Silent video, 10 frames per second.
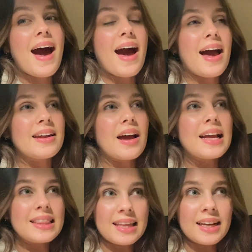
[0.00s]
and I
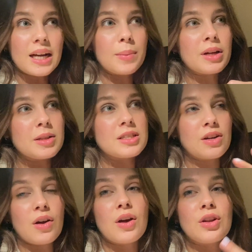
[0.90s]
think I'm going to
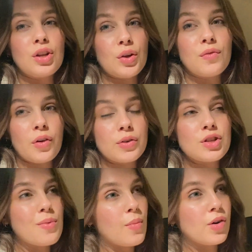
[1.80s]
start a new vlog
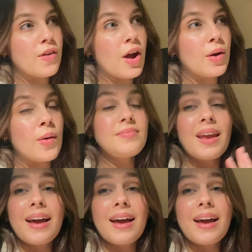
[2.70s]
tomorrow,